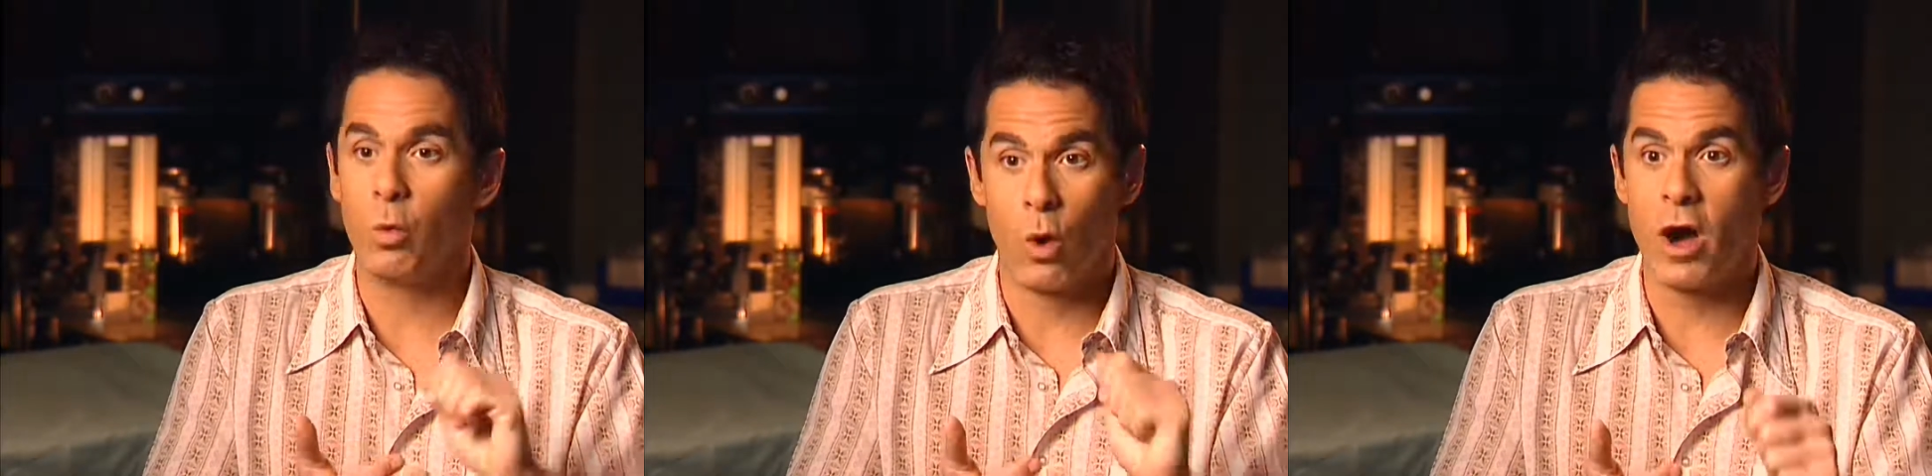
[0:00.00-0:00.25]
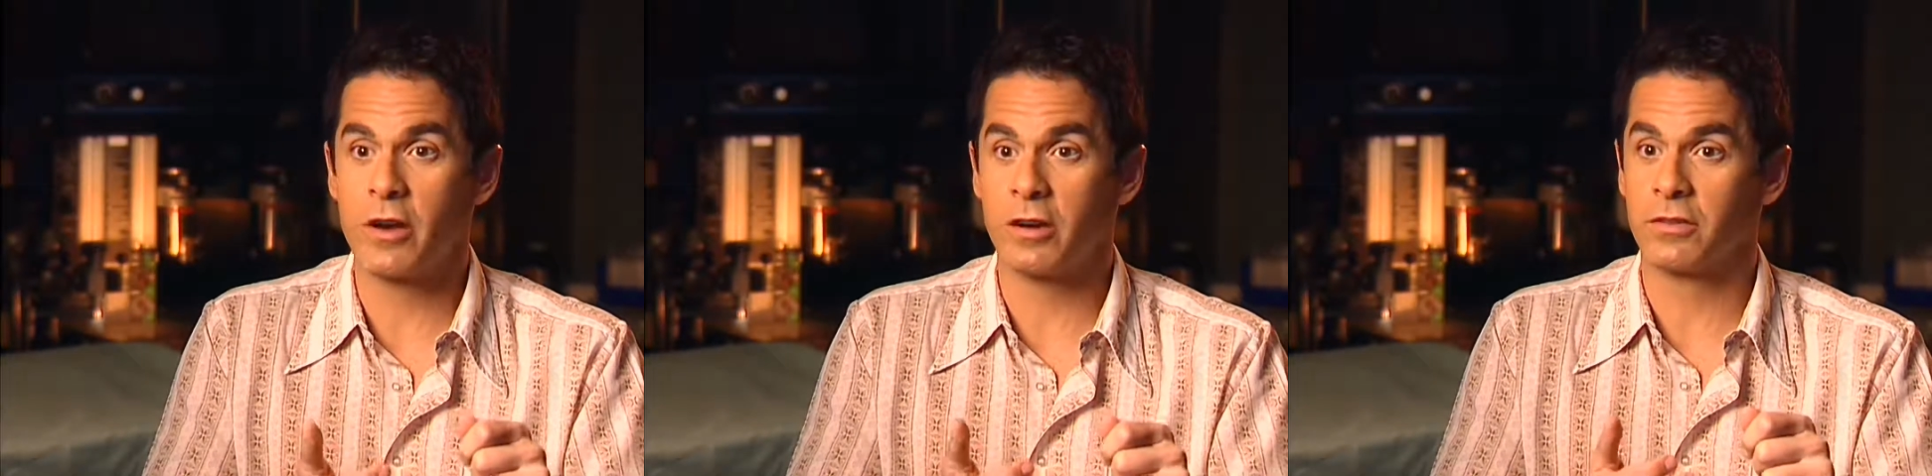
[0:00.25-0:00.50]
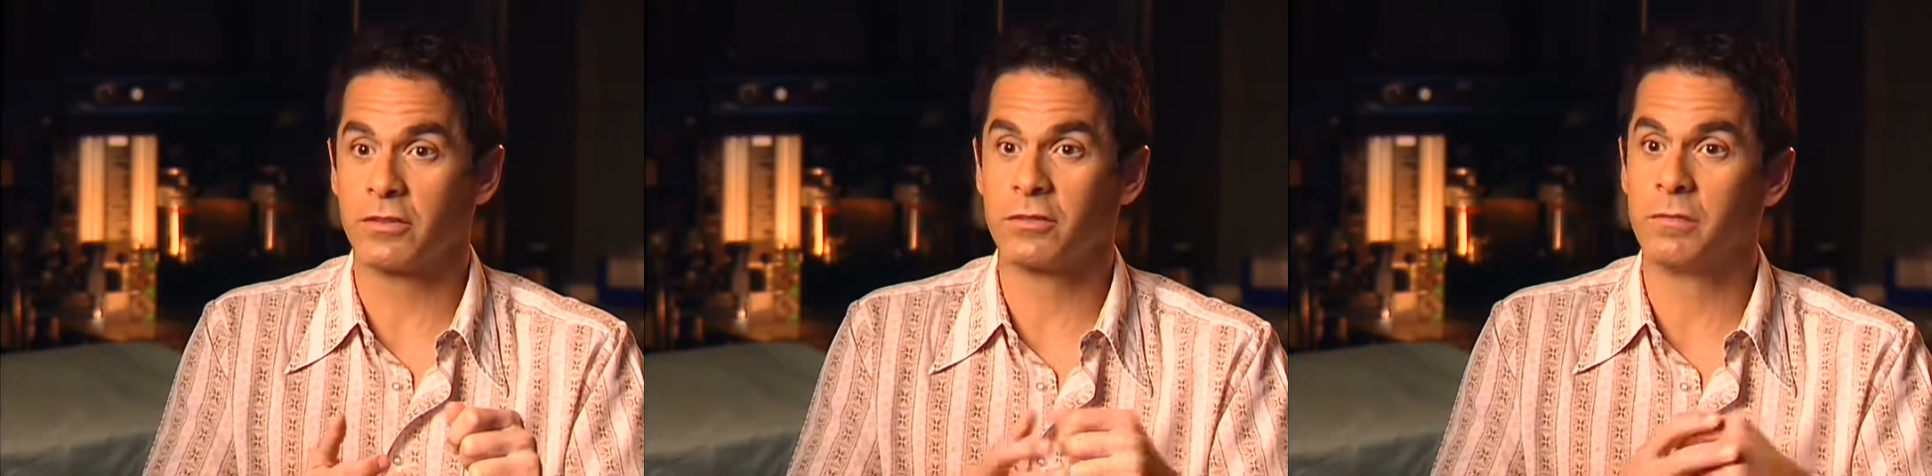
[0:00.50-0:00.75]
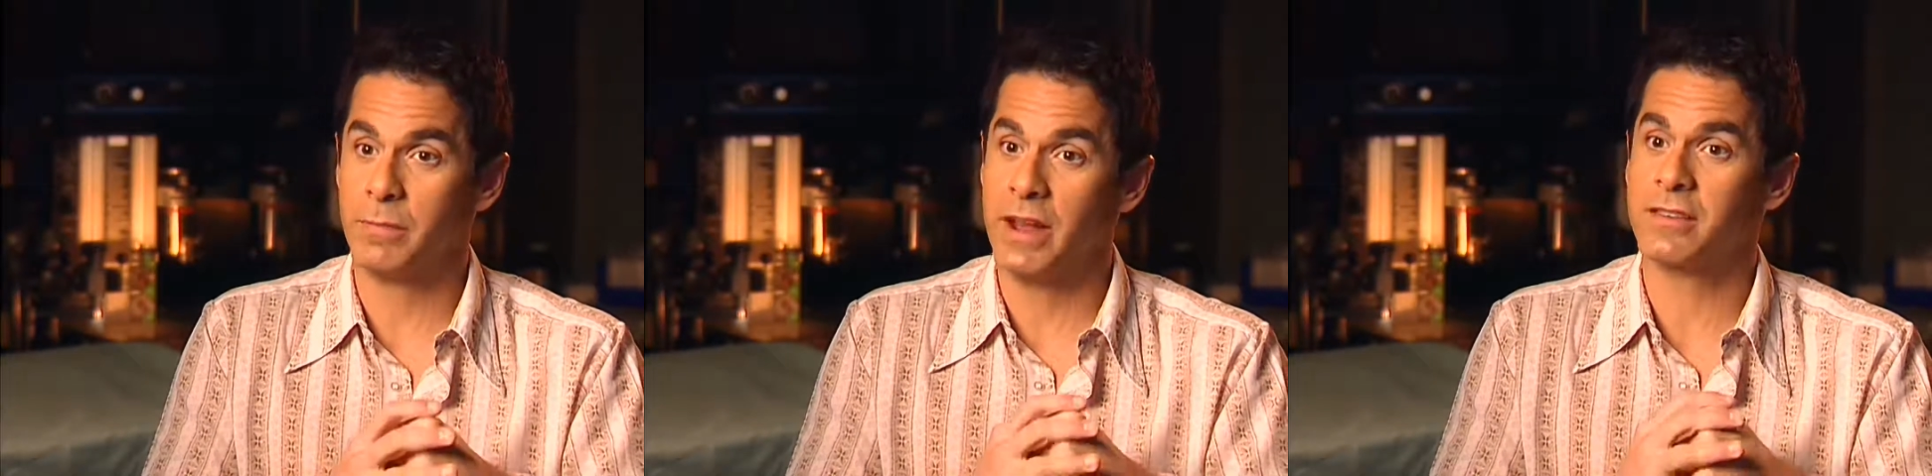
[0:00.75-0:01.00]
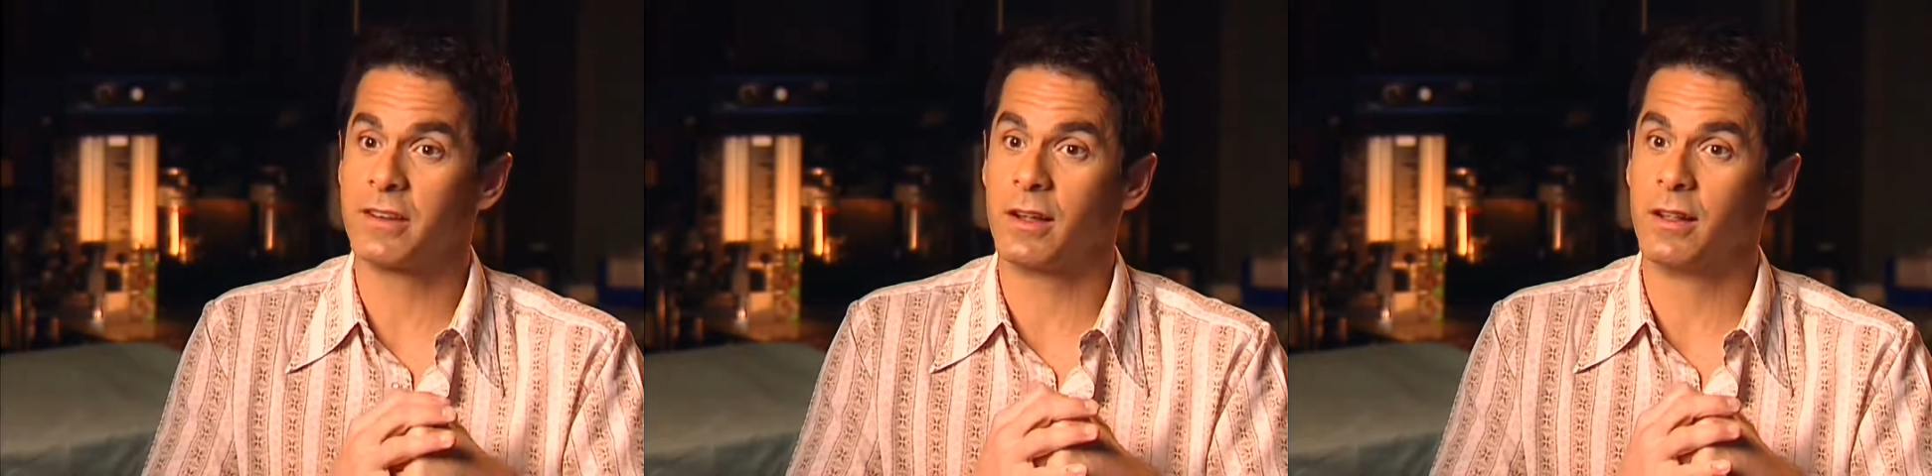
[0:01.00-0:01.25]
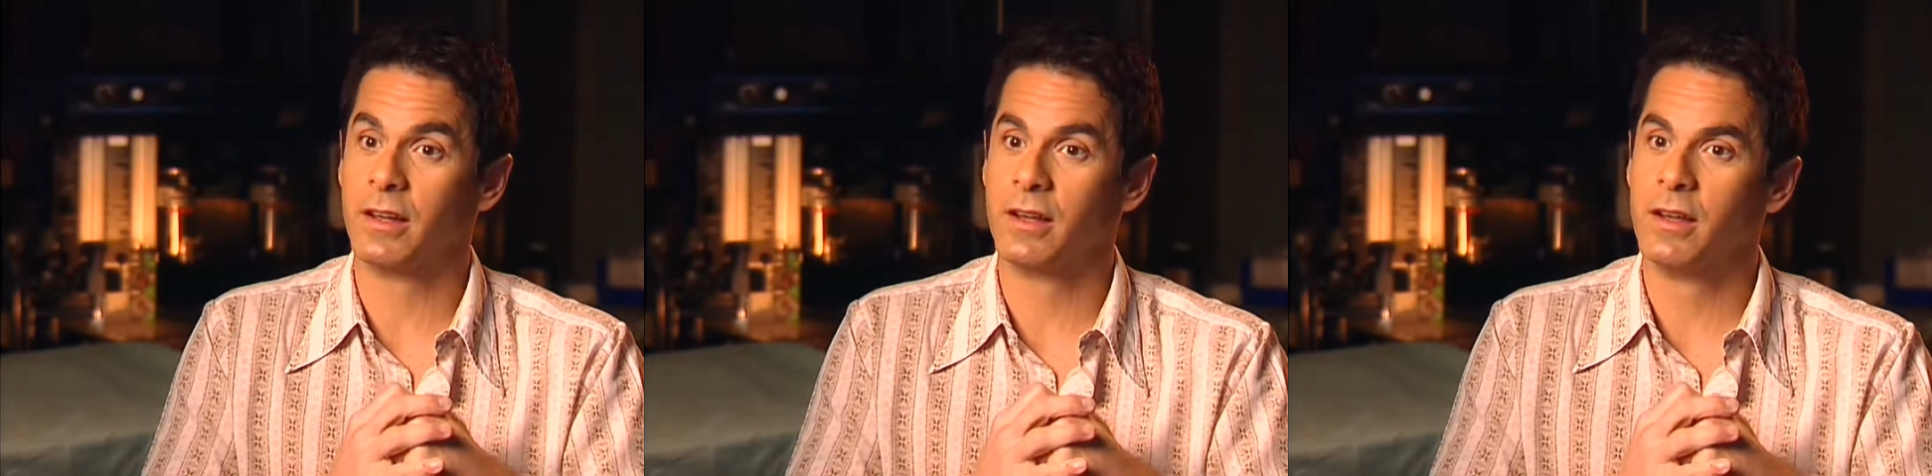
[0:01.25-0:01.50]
oneers, basically.